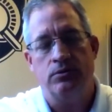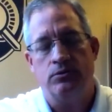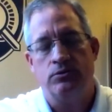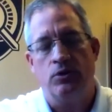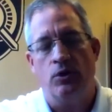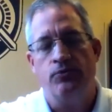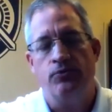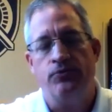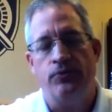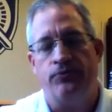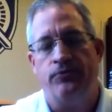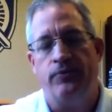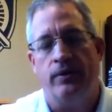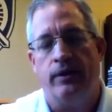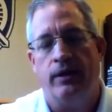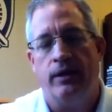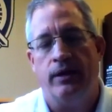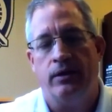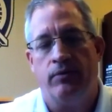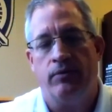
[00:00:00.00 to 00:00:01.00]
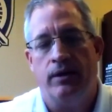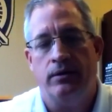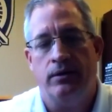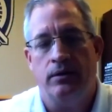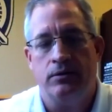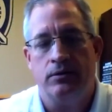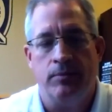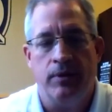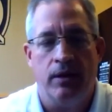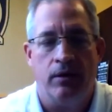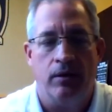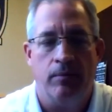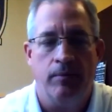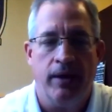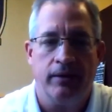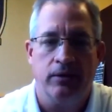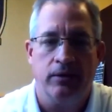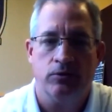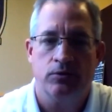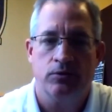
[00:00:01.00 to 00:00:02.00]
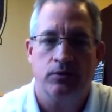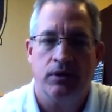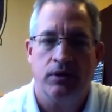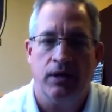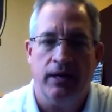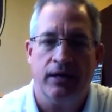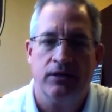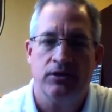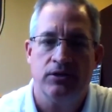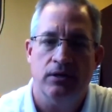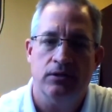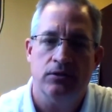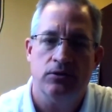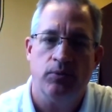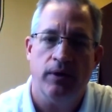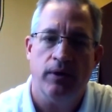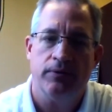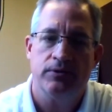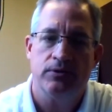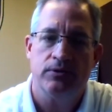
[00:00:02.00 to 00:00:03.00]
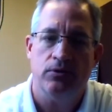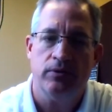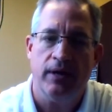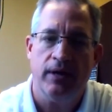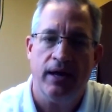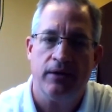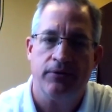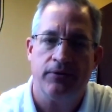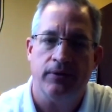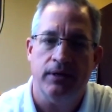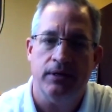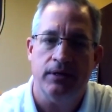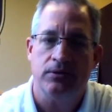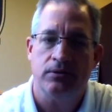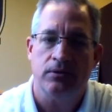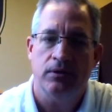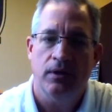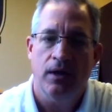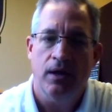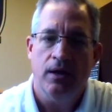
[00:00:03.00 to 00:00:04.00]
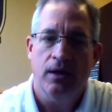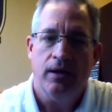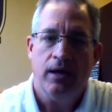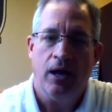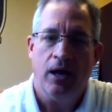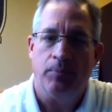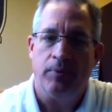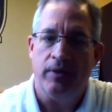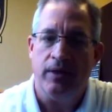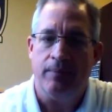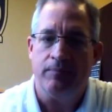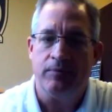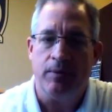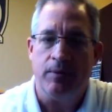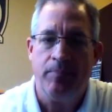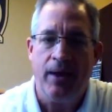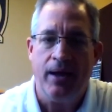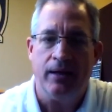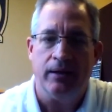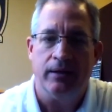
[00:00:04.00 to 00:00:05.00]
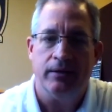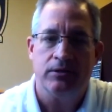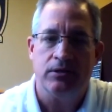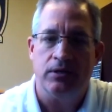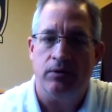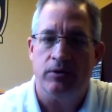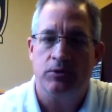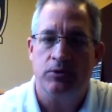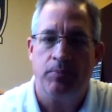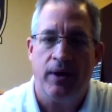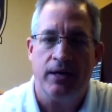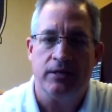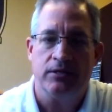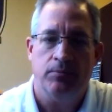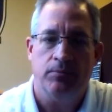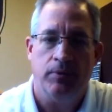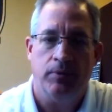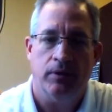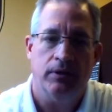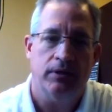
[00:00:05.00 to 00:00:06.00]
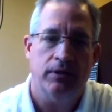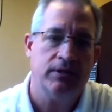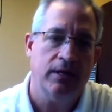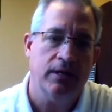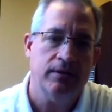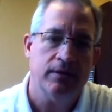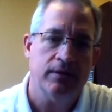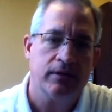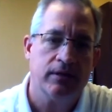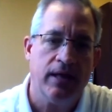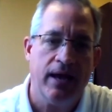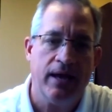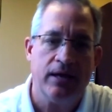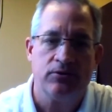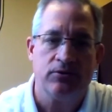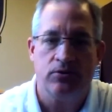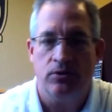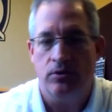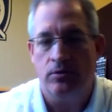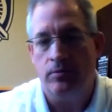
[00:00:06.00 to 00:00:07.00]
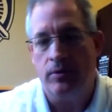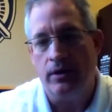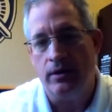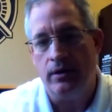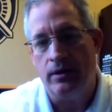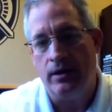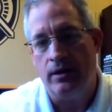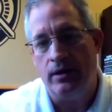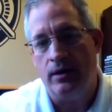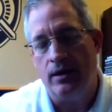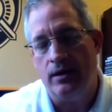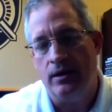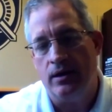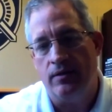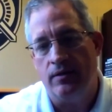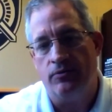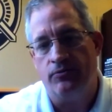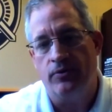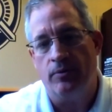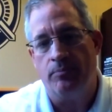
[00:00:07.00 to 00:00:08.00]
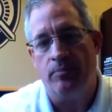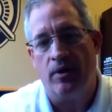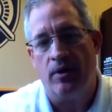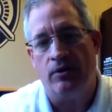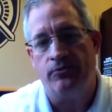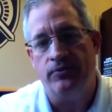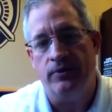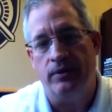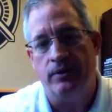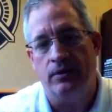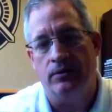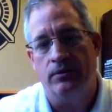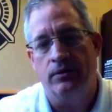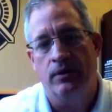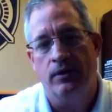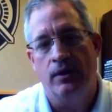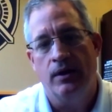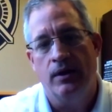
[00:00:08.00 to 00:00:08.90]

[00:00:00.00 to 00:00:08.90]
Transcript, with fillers: so fulfilling, right? To be able to make those connections with student athletes, helping them to balance their responsibilities in the classroom and, and on the football field.